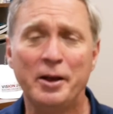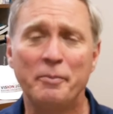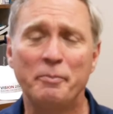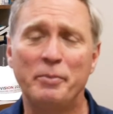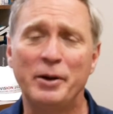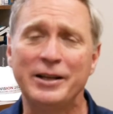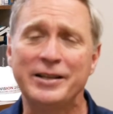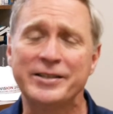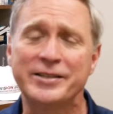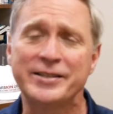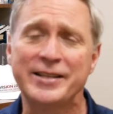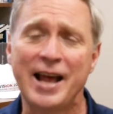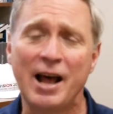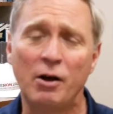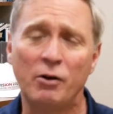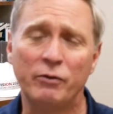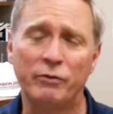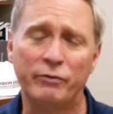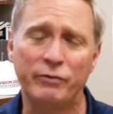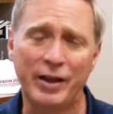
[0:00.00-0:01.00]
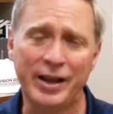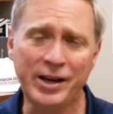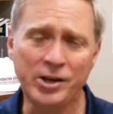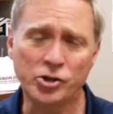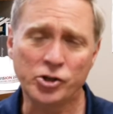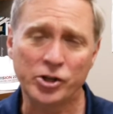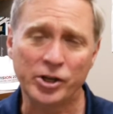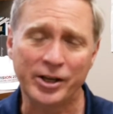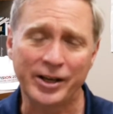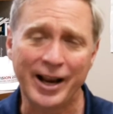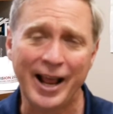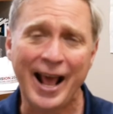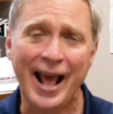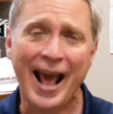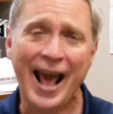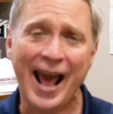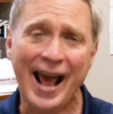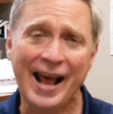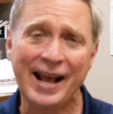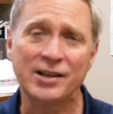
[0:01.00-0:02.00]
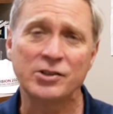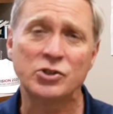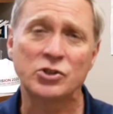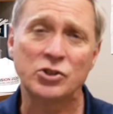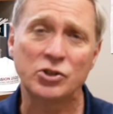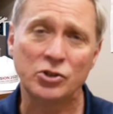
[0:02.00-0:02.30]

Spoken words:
But salvation has